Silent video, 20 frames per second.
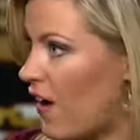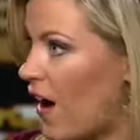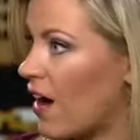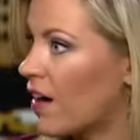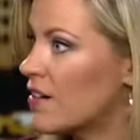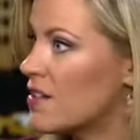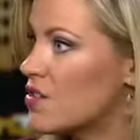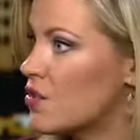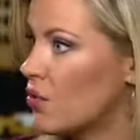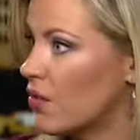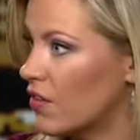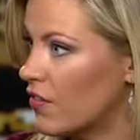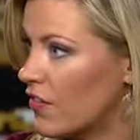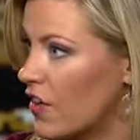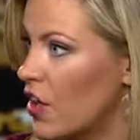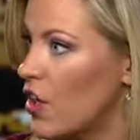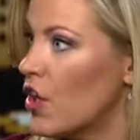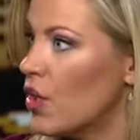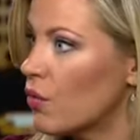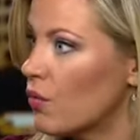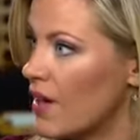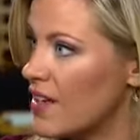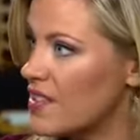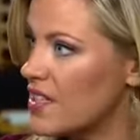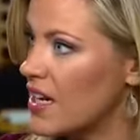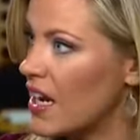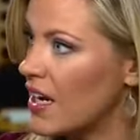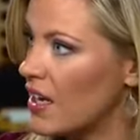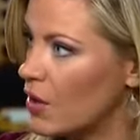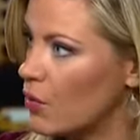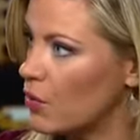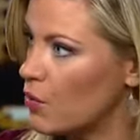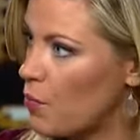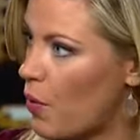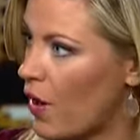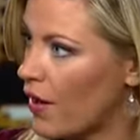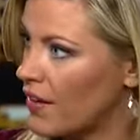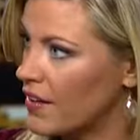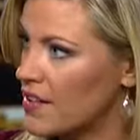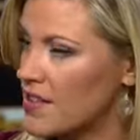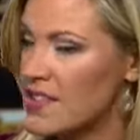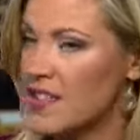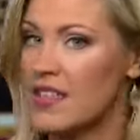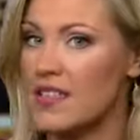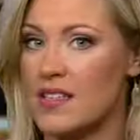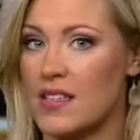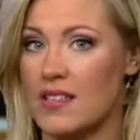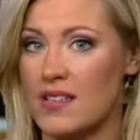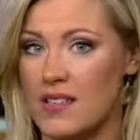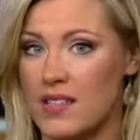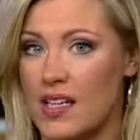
Fox sort of resonating with Parkinson's mm -hmm.